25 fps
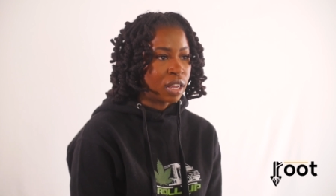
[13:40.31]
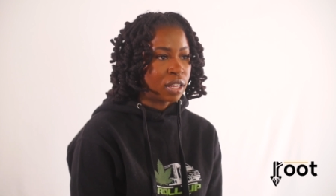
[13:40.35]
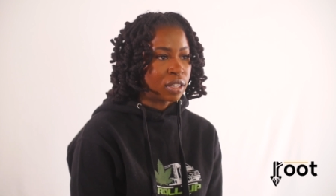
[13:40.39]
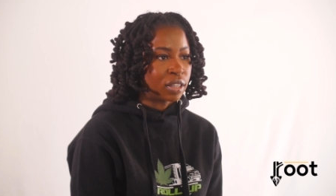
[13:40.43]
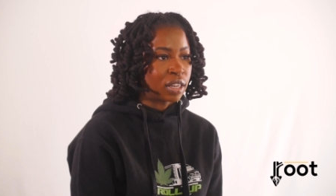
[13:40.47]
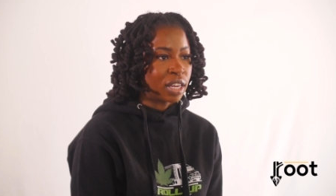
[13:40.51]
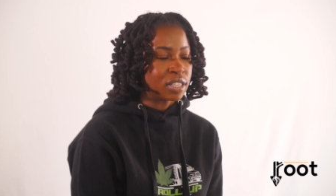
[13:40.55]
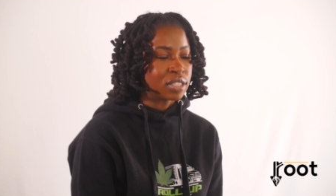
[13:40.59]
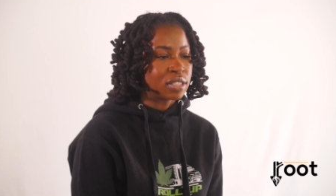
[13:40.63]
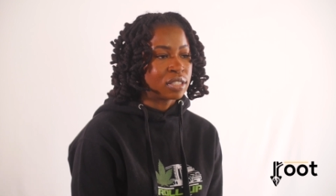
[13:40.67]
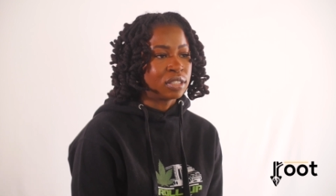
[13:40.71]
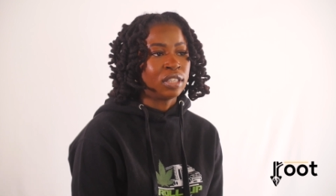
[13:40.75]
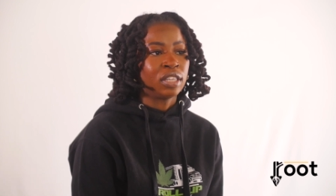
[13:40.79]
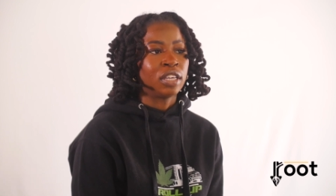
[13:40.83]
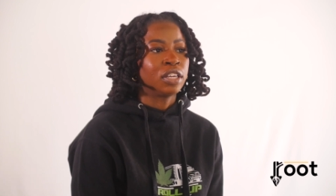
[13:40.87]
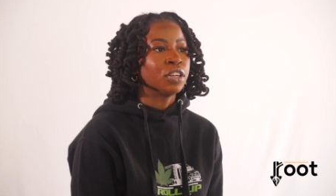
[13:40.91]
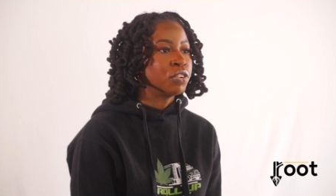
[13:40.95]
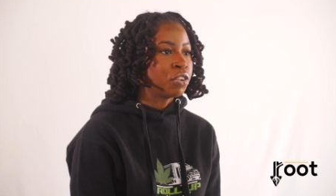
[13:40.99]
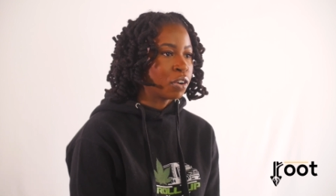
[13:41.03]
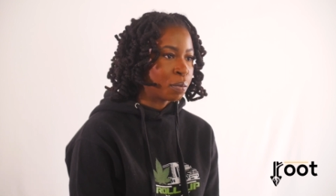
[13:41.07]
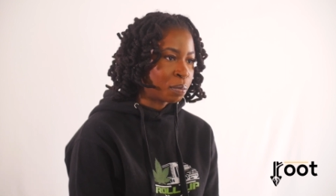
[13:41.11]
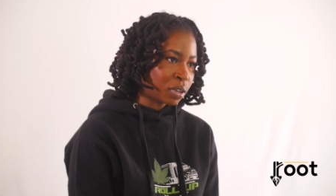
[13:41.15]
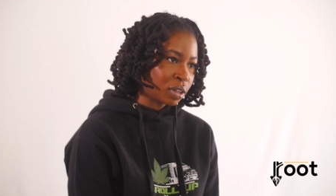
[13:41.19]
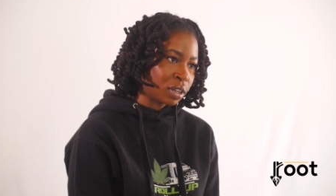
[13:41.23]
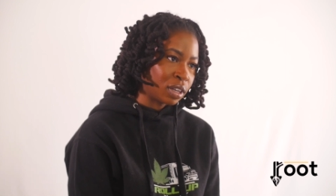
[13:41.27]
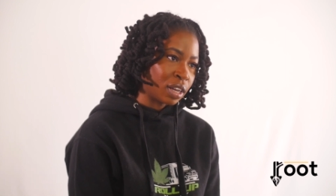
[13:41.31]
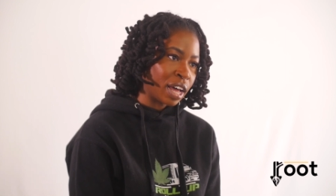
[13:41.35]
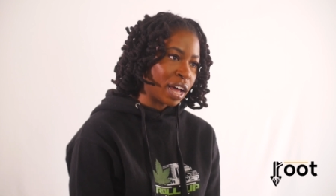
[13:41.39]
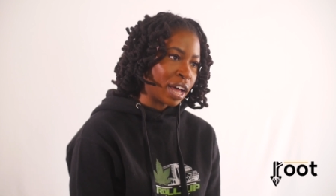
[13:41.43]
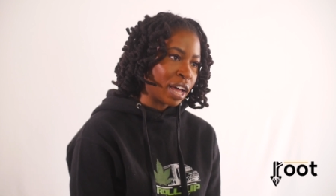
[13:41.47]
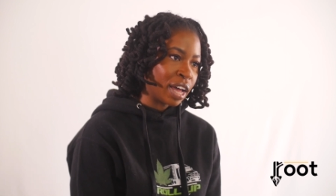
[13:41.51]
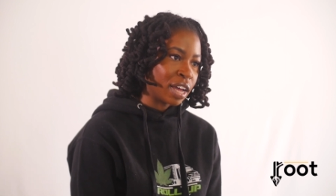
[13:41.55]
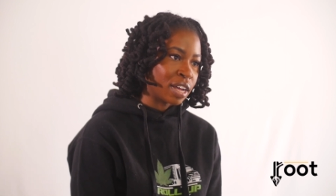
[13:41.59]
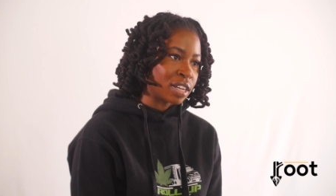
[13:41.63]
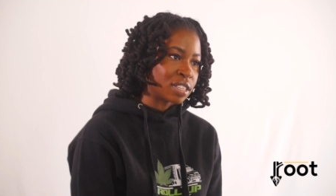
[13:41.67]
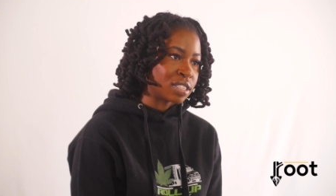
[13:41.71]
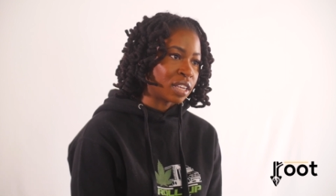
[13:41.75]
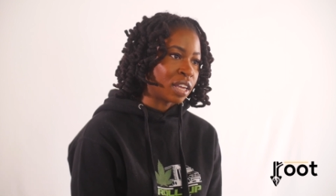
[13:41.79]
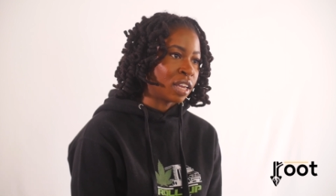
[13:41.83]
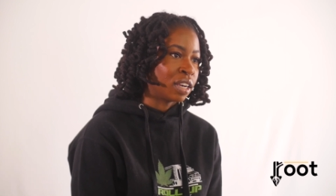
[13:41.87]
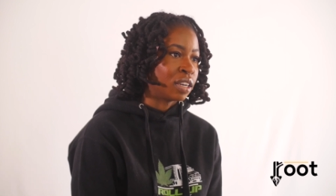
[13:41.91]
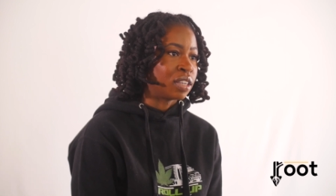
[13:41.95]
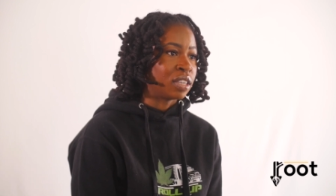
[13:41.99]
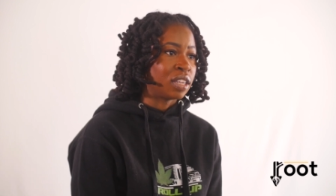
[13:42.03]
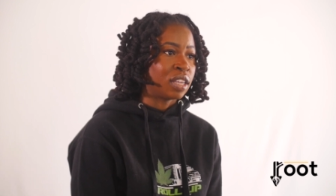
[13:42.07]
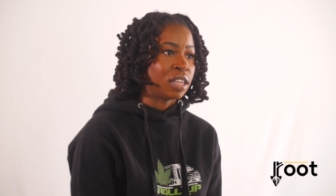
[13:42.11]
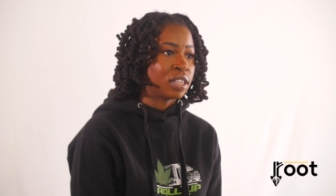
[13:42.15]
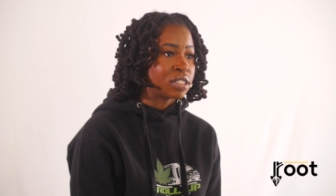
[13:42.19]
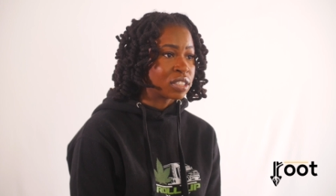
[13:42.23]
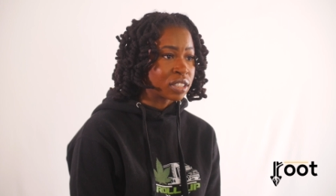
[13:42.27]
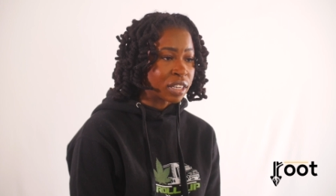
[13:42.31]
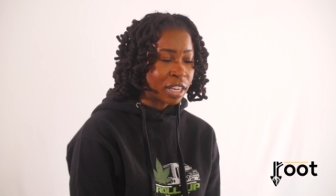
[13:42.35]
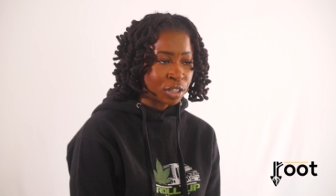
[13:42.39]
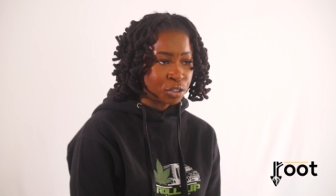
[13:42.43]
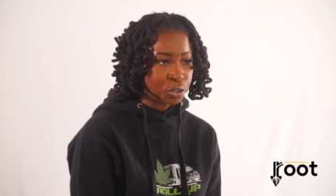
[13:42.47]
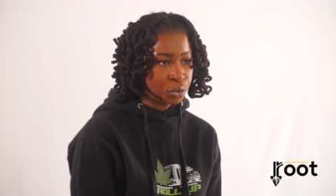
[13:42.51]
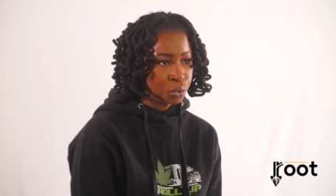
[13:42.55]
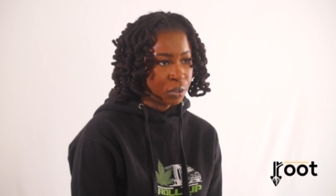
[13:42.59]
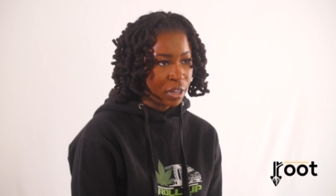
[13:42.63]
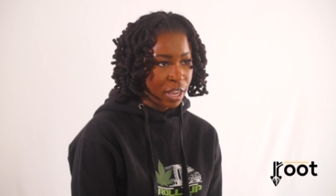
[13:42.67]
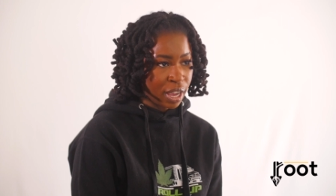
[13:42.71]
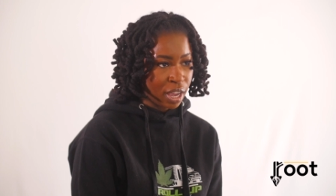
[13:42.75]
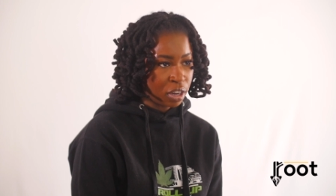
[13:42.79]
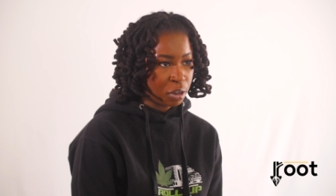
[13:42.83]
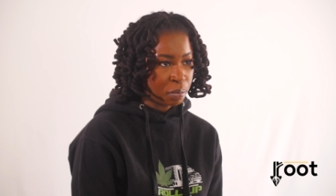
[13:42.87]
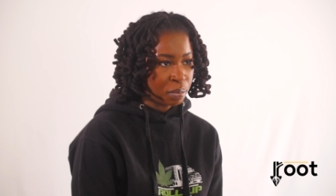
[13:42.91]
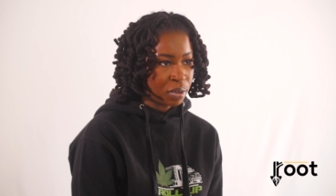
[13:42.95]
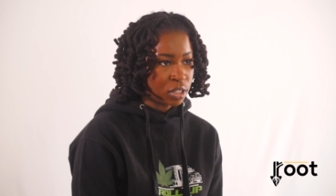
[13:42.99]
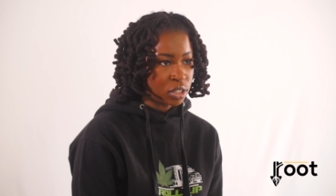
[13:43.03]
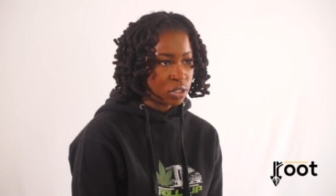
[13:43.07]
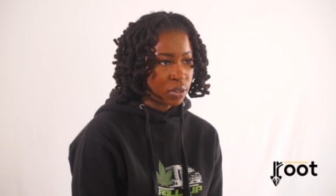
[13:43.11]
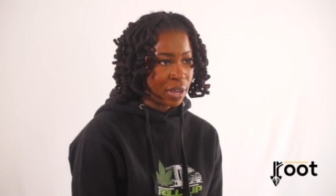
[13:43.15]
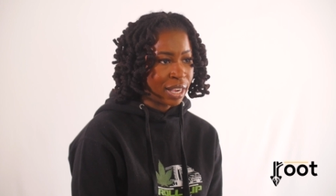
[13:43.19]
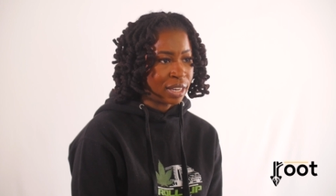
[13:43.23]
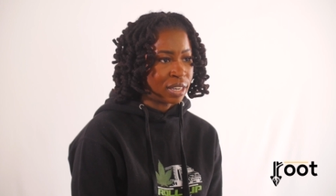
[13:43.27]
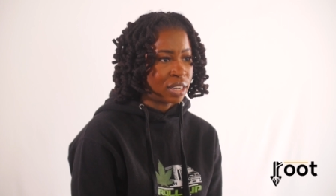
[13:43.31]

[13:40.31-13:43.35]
Let's decriminalize and deschedule cannabis, so at